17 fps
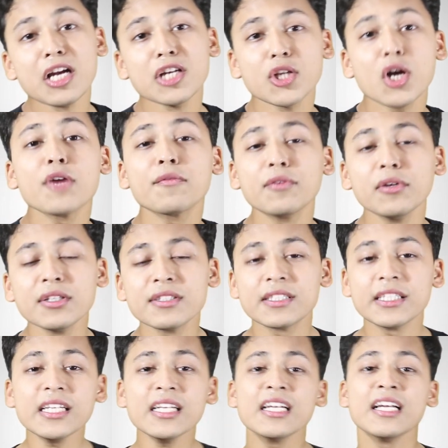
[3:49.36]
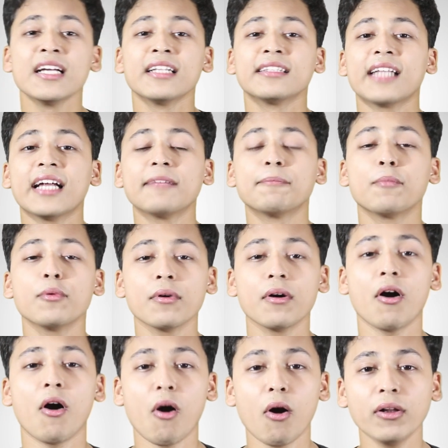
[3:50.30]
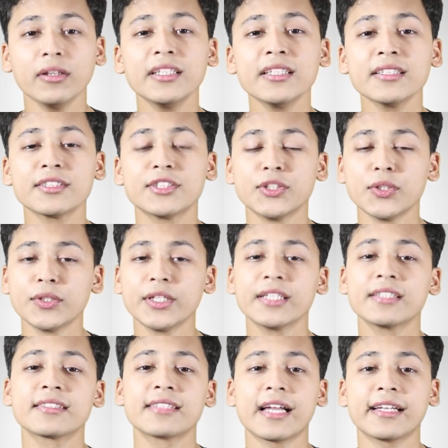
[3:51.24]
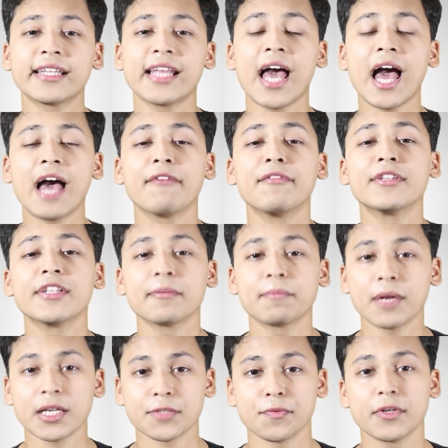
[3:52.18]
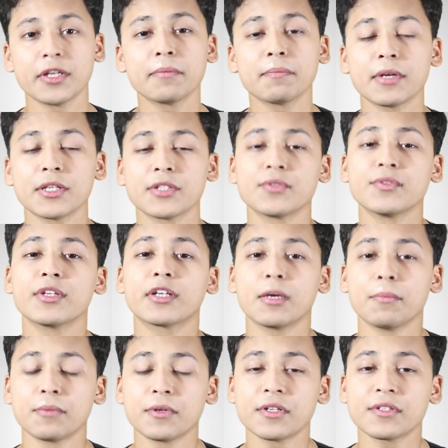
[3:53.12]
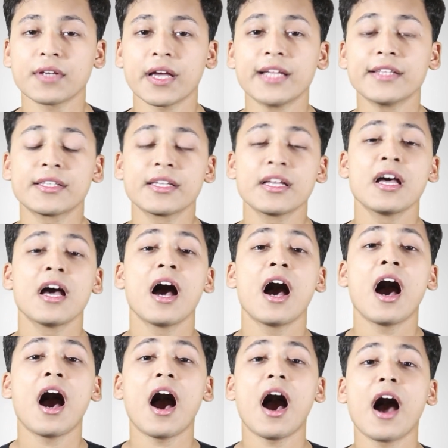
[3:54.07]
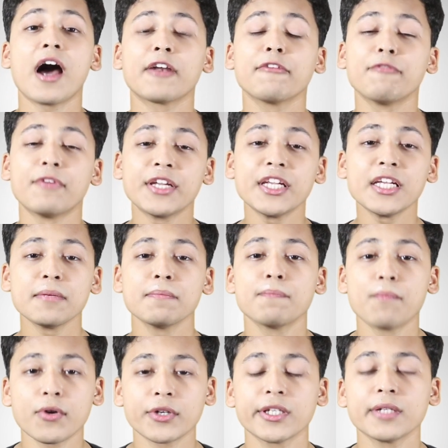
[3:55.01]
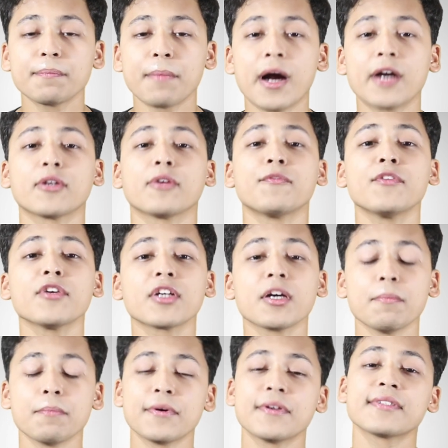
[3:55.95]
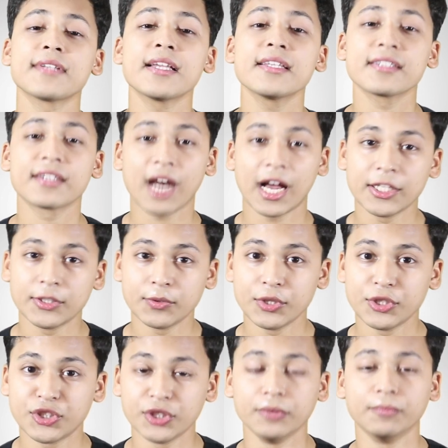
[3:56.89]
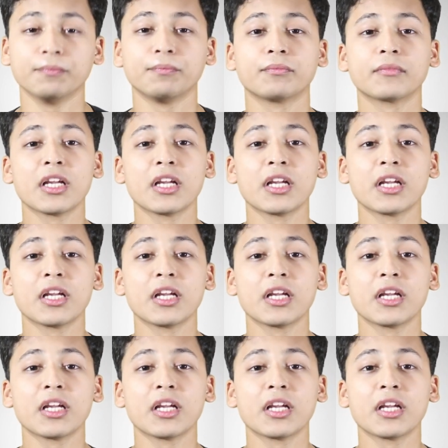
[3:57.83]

Now, if you'll see that all these units that they have in their plus 1 and plus 2 in the computer science are a very important part of your computer science graduation.